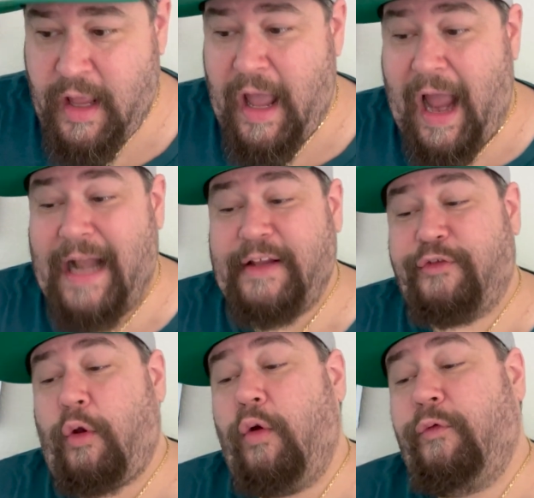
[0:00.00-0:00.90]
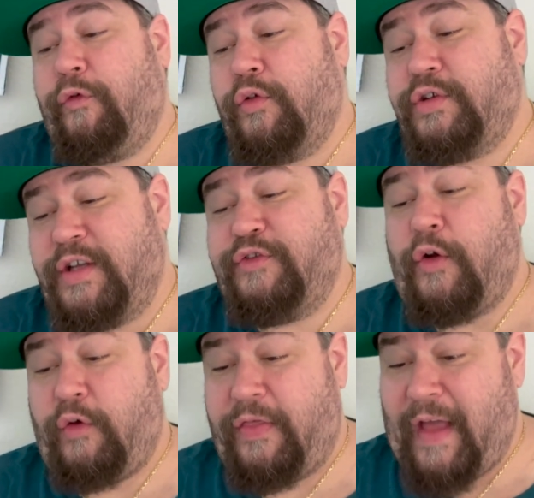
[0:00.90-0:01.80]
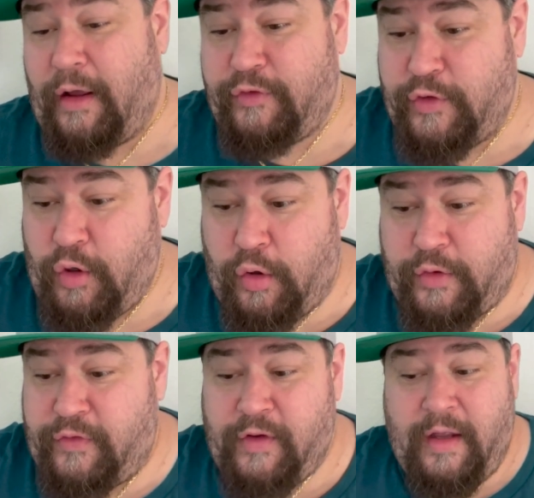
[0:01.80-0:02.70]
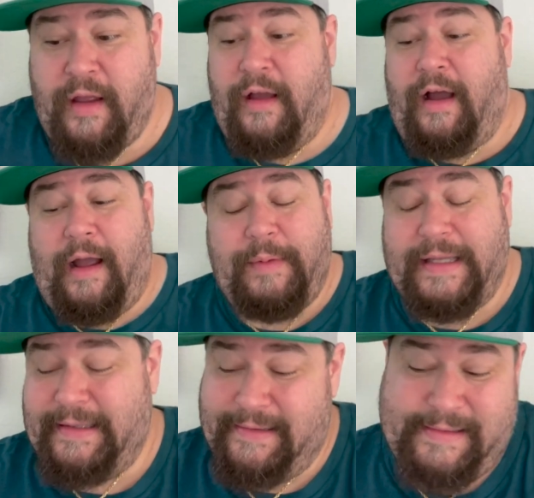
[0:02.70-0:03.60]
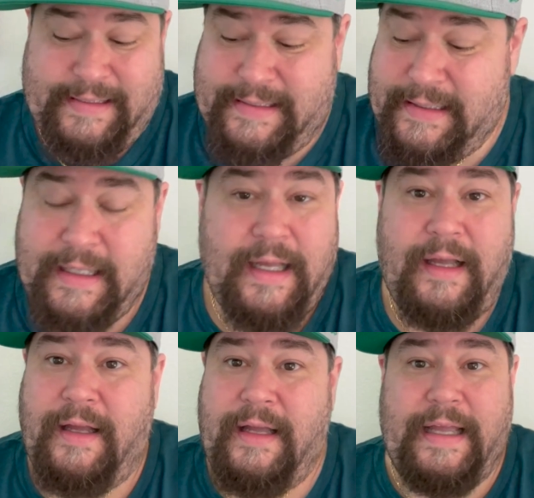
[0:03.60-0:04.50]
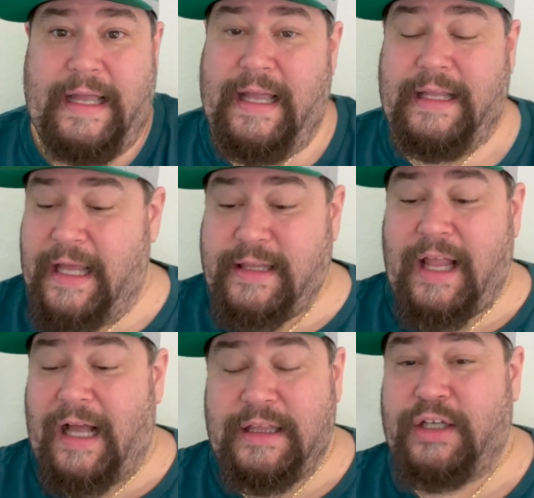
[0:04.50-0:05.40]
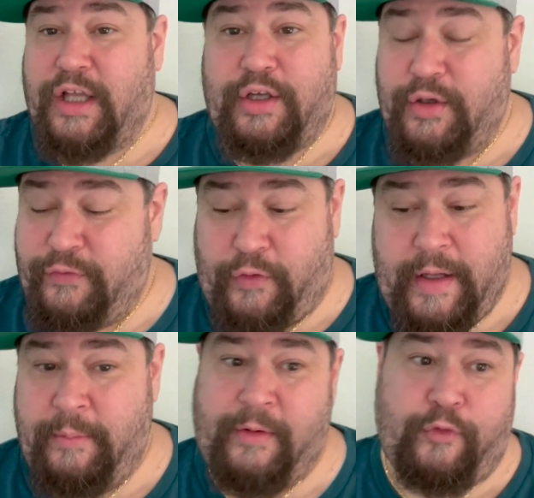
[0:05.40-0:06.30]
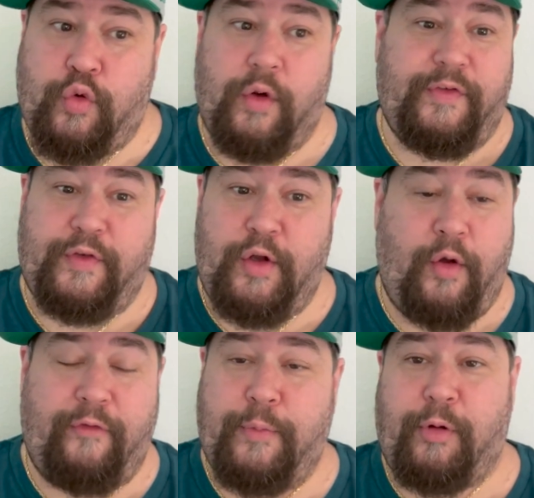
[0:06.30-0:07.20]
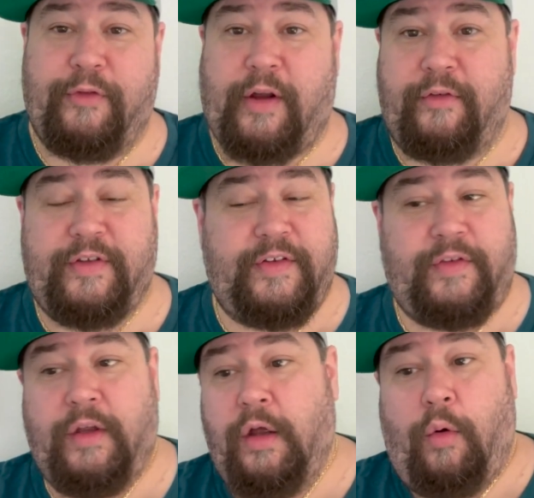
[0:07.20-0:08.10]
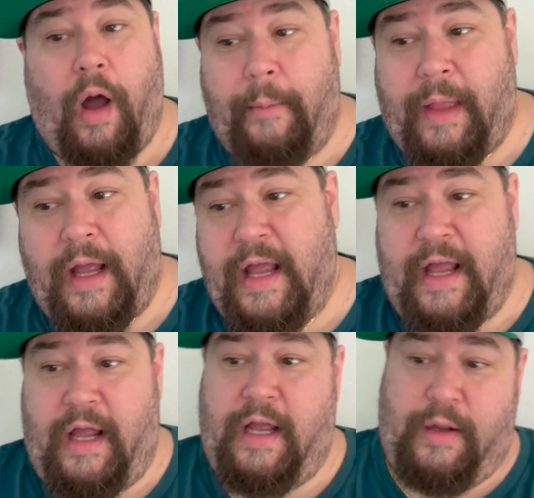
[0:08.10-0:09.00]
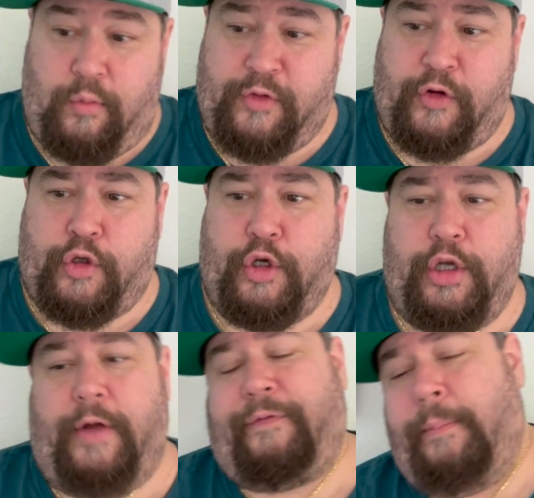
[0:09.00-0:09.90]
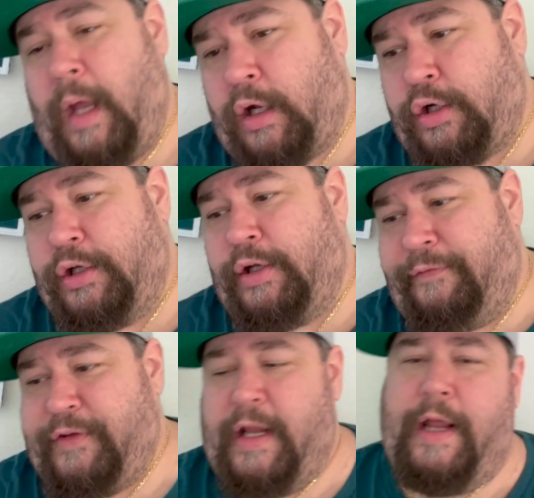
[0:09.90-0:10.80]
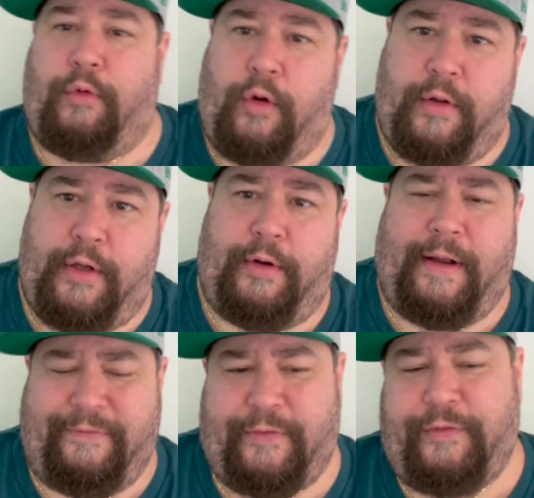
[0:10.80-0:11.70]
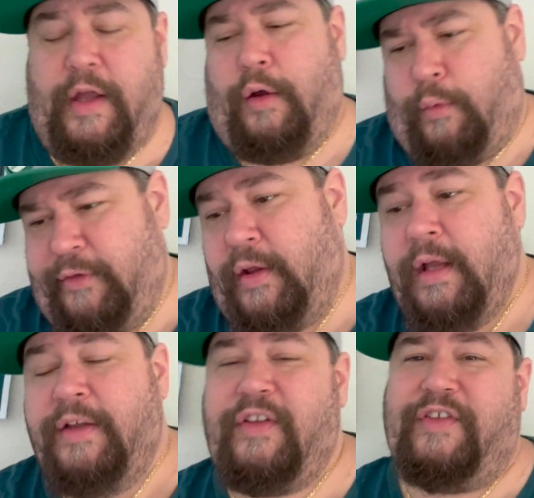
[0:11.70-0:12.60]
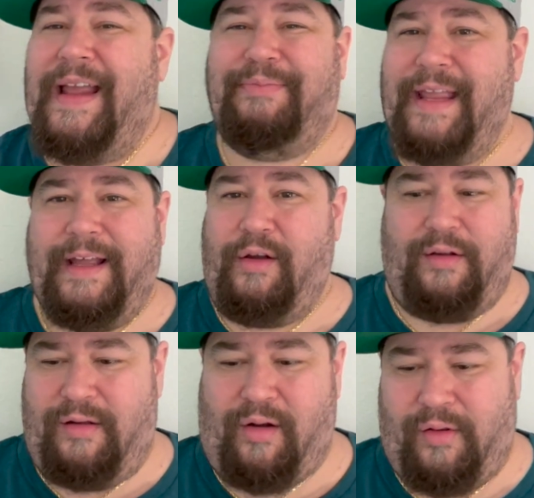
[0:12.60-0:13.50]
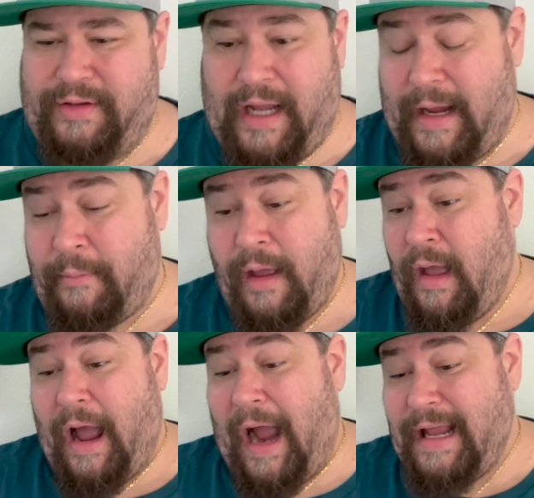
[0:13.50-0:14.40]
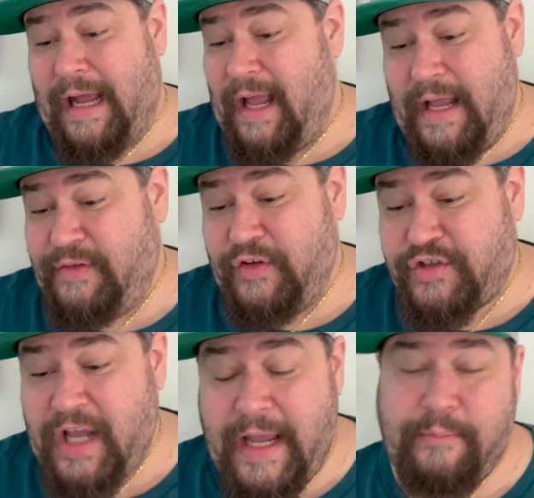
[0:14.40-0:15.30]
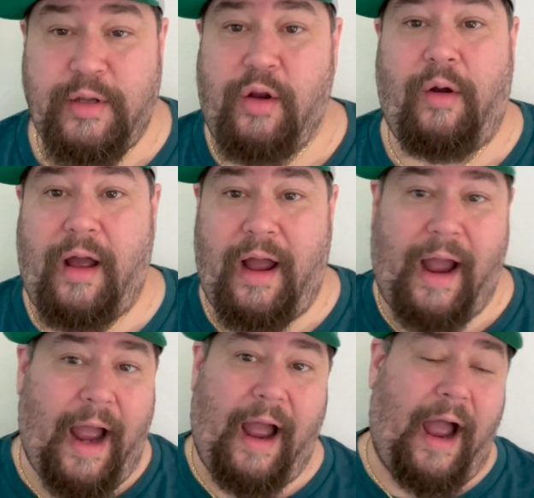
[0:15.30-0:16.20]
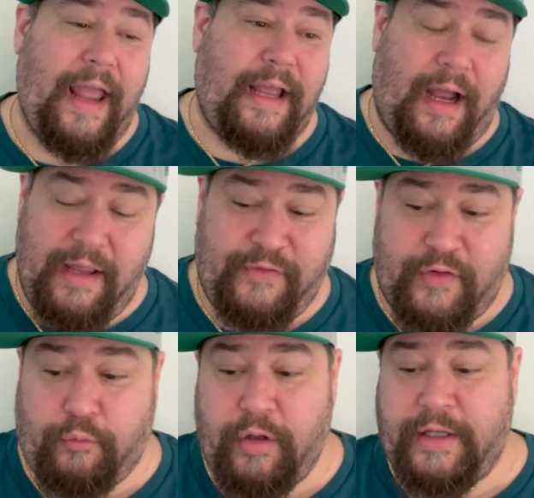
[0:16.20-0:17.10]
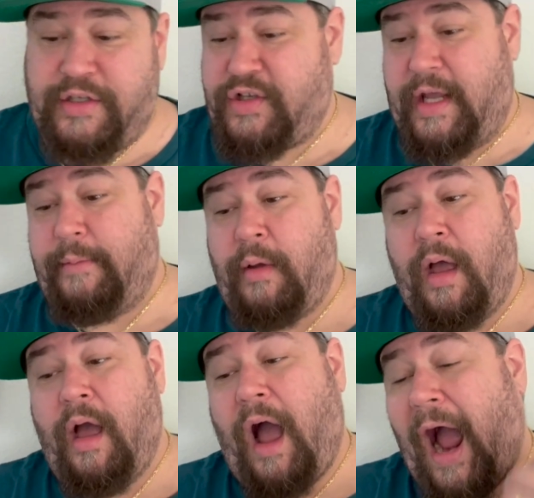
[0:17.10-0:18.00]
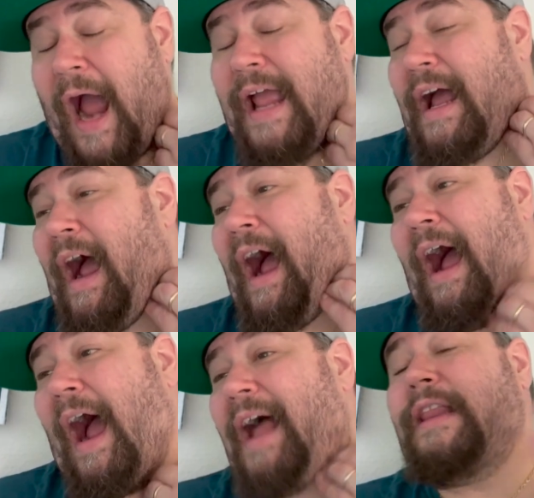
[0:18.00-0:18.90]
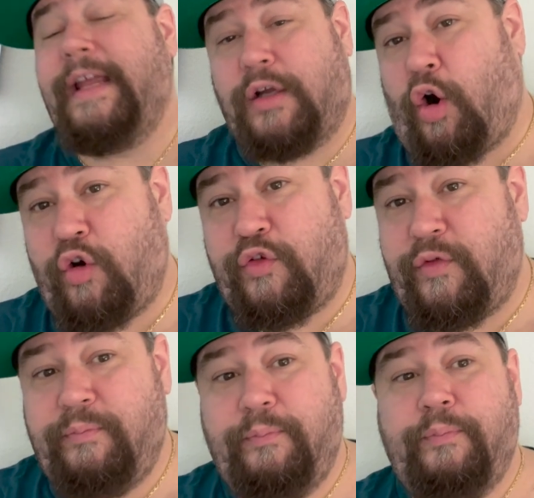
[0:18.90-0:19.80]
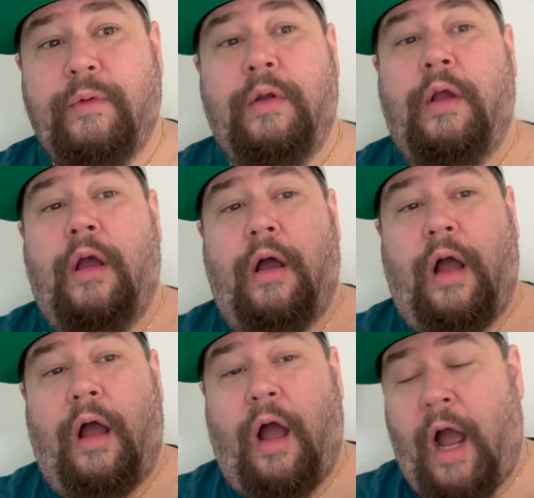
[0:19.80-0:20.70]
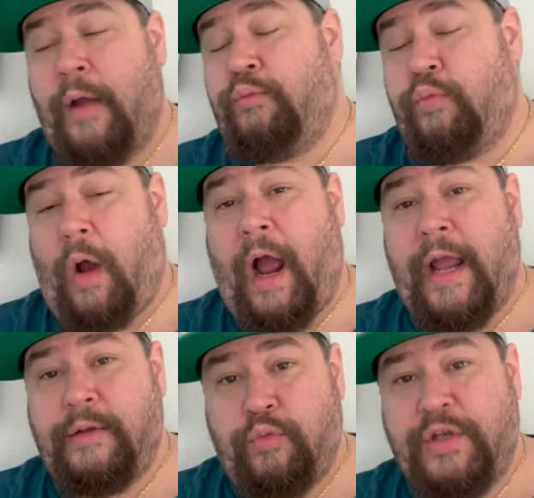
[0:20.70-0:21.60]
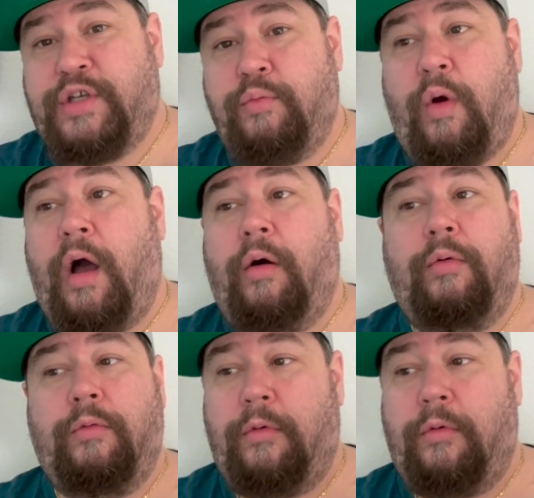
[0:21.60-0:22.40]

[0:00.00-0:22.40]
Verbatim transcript: and he's thrown for just over a 1,000 yards. I mean, it, it not looking good for him. And of course, you know, every press conference is, well, I'm not, it, it wasn't good enough. I'm not good enough today. Well, you know, I have to, it wasn't. It's the same thing all time. I, I it's a shame, you know. I, I it's really a shame. I I like Carson. I I wish him well.